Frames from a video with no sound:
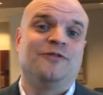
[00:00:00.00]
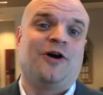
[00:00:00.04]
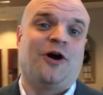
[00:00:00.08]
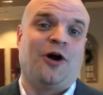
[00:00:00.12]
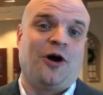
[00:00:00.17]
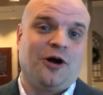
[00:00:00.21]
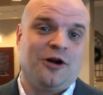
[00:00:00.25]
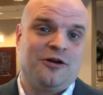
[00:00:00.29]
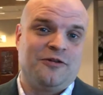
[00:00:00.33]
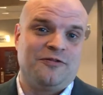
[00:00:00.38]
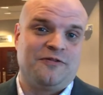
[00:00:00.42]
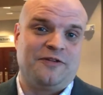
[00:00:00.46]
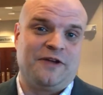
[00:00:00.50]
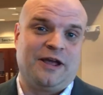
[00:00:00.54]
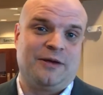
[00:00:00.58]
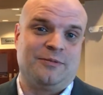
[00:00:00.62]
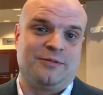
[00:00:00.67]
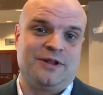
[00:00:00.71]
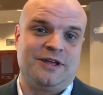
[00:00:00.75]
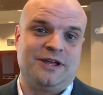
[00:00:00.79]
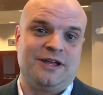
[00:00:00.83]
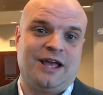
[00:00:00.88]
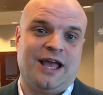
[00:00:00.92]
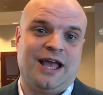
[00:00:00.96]
of our
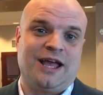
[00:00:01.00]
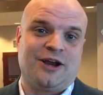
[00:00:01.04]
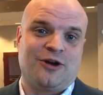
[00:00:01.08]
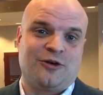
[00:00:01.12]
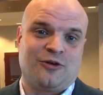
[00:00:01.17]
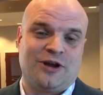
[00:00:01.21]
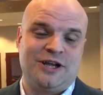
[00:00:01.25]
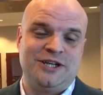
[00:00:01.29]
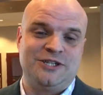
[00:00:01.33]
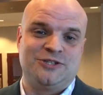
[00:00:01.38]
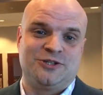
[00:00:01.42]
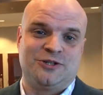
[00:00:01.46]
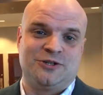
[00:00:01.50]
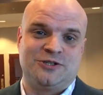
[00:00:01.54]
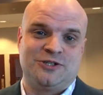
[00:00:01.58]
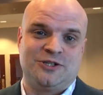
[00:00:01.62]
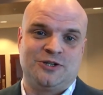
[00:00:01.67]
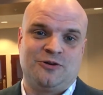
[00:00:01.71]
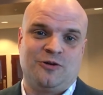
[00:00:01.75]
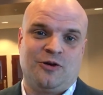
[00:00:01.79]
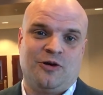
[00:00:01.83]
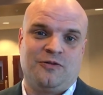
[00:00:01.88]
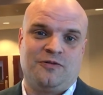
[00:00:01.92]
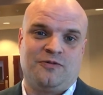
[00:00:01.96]
family at Christ Church
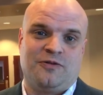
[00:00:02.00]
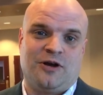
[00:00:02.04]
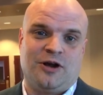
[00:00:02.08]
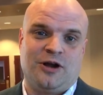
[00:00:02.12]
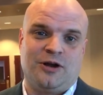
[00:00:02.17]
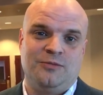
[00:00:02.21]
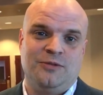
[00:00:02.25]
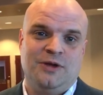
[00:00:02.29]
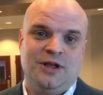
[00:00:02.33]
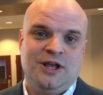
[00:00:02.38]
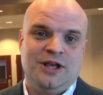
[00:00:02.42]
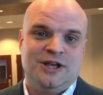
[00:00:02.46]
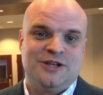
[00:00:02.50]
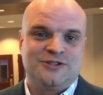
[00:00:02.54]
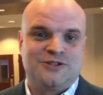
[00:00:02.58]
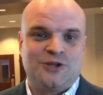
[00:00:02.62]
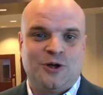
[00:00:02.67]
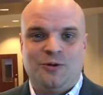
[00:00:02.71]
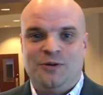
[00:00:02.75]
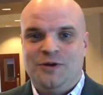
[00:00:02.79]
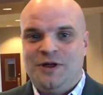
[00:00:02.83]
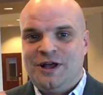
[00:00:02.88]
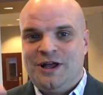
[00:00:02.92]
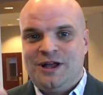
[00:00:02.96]
at Grove Farm.
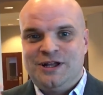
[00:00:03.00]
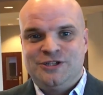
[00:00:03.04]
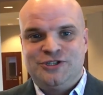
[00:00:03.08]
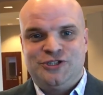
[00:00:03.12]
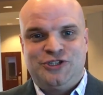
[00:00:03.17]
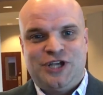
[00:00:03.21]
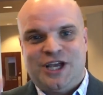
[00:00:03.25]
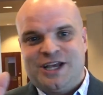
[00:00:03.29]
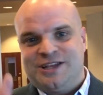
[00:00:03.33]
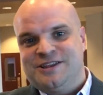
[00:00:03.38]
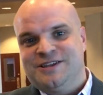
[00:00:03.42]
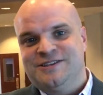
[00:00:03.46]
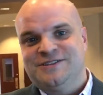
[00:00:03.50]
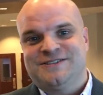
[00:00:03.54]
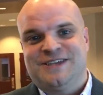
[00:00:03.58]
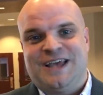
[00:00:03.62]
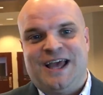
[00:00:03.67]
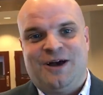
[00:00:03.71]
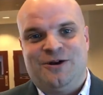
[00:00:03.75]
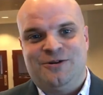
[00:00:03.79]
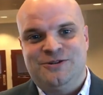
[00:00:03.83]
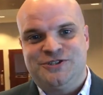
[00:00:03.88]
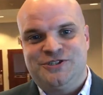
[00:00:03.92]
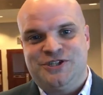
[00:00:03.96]
So check this
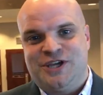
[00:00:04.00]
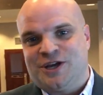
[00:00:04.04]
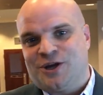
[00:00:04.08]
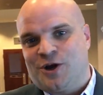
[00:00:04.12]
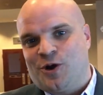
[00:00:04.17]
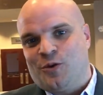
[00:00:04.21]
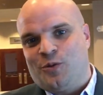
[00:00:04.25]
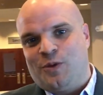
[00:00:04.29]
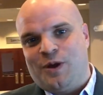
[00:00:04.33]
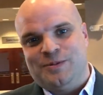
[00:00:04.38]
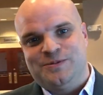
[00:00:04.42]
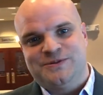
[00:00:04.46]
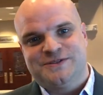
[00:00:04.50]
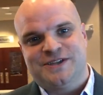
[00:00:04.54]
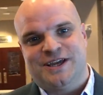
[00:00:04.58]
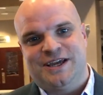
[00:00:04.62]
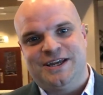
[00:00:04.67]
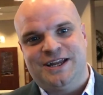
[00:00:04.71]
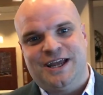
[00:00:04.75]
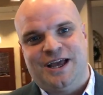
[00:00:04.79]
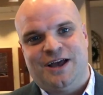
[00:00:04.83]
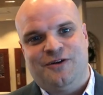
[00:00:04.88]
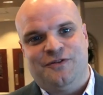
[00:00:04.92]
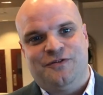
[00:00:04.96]
out. Check our
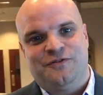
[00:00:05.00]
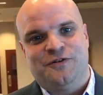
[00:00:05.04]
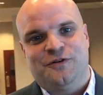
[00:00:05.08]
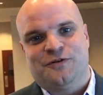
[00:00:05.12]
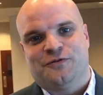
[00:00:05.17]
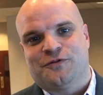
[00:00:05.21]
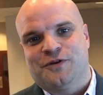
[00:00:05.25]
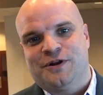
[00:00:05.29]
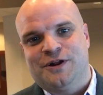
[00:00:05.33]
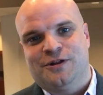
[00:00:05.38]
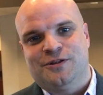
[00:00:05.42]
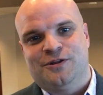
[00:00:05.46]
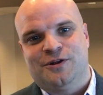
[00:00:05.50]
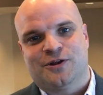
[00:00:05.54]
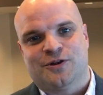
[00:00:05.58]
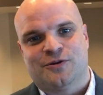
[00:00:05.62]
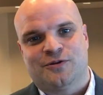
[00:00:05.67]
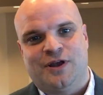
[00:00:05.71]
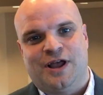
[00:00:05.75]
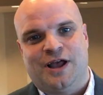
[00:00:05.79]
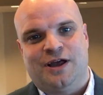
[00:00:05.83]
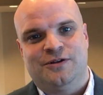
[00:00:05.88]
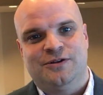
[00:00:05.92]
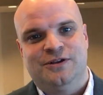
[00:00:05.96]
website out. Feel free to look
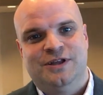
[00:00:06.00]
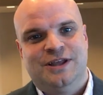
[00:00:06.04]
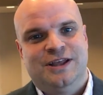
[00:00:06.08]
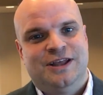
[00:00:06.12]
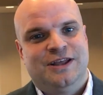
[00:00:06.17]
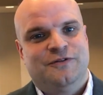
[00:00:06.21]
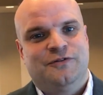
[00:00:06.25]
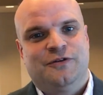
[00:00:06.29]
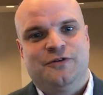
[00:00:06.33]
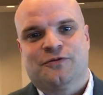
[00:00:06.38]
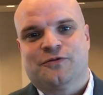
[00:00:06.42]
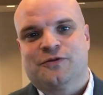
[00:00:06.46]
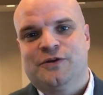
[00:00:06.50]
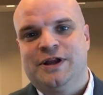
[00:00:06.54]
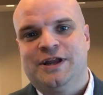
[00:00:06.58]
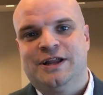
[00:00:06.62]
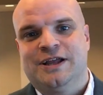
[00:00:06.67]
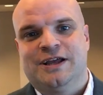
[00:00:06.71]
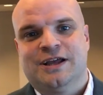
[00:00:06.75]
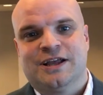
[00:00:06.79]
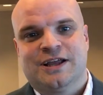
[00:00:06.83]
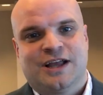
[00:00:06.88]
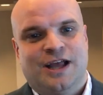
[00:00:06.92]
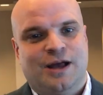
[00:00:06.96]
around. Feel free
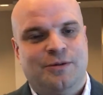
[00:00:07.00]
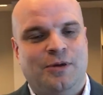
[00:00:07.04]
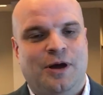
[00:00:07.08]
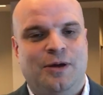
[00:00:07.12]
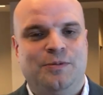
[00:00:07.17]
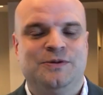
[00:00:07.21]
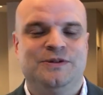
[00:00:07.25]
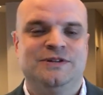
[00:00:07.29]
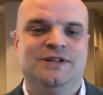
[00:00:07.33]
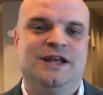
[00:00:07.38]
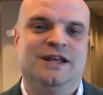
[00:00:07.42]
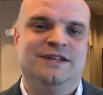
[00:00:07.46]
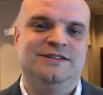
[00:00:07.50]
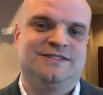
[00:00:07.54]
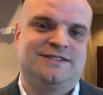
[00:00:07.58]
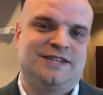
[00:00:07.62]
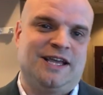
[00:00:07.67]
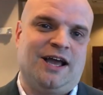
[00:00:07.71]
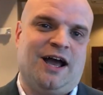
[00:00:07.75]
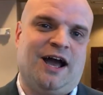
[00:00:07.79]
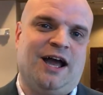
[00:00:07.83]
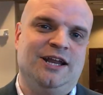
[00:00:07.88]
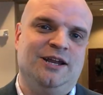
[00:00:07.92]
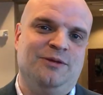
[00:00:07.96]
to come up and
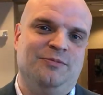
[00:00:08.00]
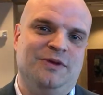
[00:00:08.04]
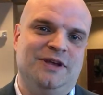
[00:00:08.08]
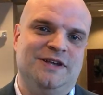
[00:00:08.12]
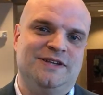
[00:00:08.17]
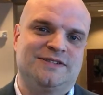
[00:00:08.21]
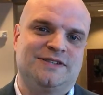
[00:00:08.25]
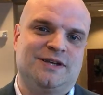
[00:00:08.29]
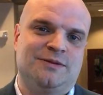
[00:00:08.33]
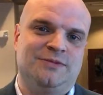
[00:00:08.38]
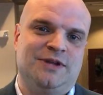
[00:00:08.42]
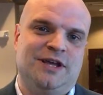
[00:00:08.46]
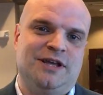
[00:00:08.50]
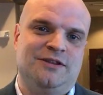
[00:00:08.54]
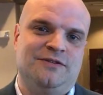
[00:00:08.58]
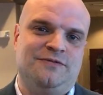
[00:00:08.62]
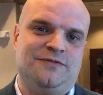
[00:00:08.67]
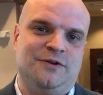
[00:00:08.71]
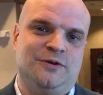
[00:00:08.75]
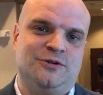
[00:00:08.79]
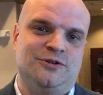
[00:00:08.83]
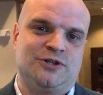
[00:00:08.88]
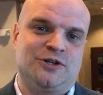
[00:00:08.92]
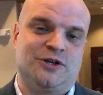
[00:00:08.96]
say hi to me someday in the
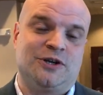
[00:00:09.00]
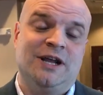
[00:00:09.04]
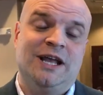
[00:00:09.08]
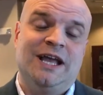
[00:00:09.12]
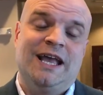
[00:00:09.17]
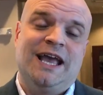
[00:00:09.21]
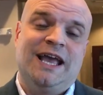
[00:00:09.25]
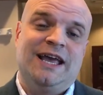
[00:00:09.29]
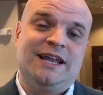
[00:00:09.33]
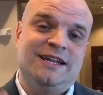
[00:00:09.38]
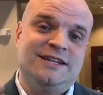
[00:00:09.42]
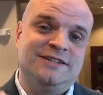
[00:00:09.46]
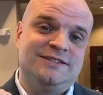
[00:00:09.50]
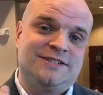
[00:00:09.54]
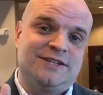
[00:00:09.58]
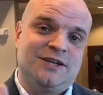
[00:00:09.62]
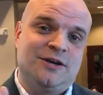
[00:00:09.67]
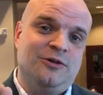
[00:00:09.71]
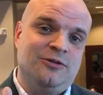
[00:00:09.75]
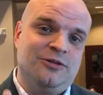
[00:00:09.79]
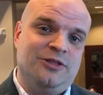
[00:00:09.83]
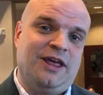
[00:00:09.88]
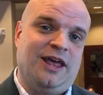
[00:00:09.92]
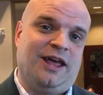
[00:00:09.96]
future. And
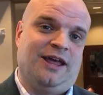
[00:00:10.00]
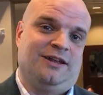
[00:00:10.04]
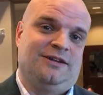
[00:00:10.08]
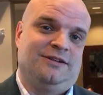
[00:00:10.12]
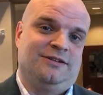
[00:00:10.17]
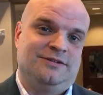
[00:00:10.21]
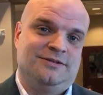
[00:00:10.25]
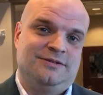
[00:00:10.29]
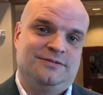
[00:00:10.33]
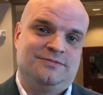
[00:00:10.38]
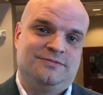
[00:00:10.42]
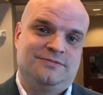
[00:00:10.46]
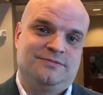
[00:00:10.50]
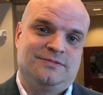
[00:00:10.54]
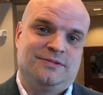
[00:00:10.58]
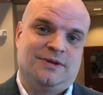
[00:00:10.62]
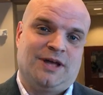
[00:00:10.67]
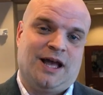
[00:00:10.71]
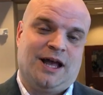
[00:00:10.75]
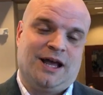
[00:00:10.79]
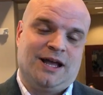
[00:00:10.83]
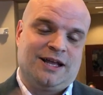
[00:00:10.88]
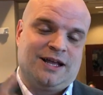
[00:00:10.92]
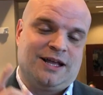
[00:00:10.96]
until then,
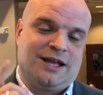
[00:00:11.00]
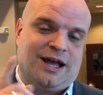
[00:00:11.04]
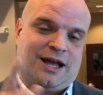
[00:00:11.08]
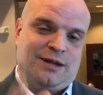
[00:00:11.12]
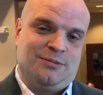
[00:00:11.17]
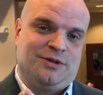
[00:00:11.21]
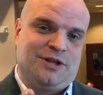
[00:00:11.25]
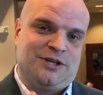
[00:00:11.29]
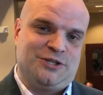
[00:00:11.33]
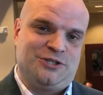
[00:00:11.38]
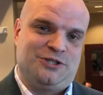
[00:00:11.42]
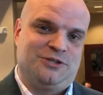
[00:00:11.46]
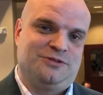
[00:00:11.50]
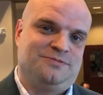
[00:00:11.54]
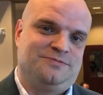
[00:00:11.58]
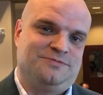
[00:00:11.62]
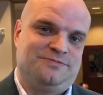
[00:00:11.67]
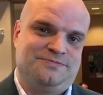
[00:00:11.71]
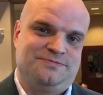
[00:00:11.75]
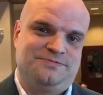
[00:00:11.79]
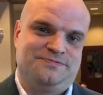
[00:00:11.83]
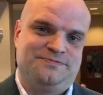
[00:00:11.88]
God bless you.